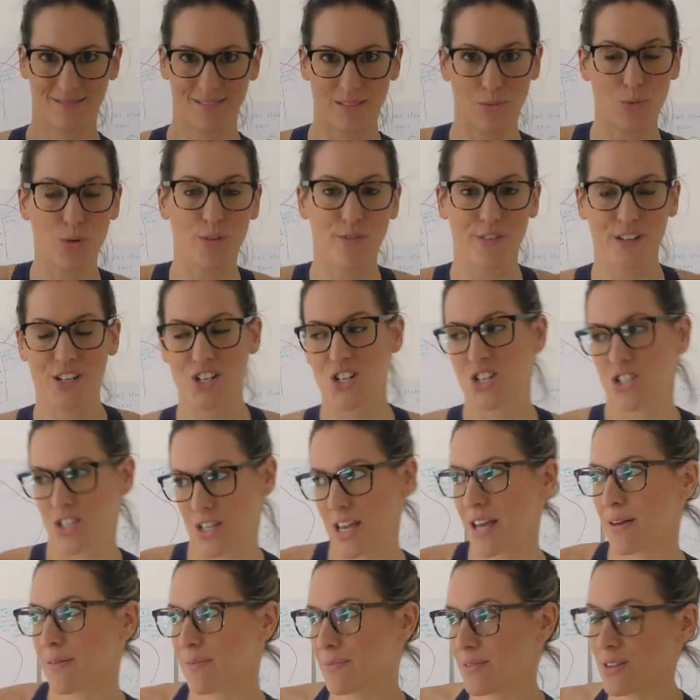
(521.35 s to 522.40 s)
We'll finish the
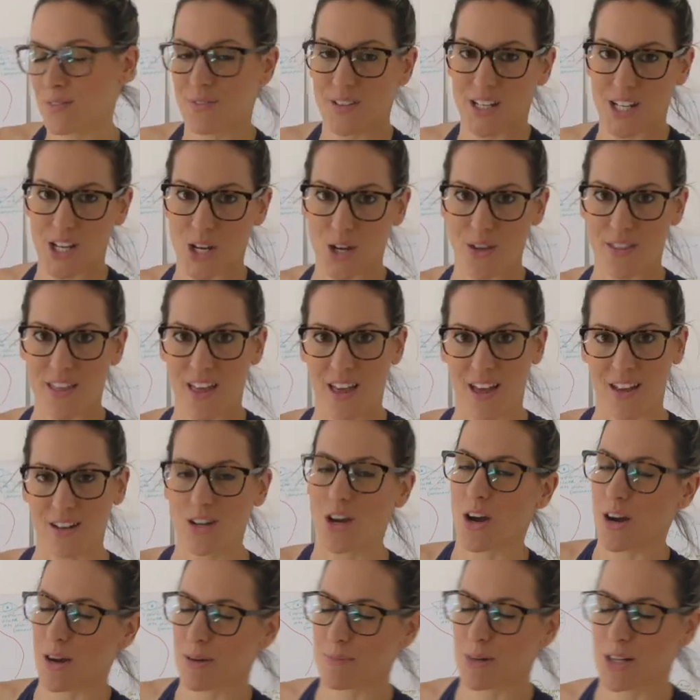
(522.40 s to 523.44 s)
video there. No,
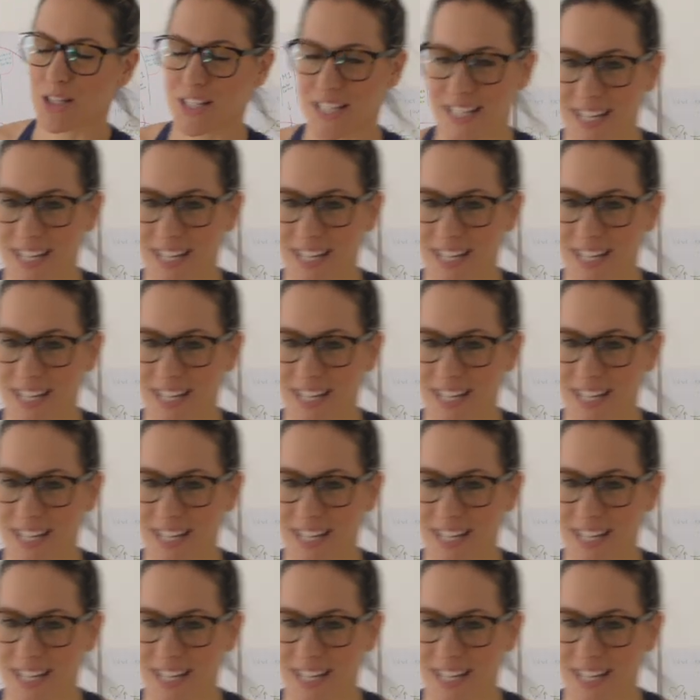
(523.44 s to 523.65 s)
I'm only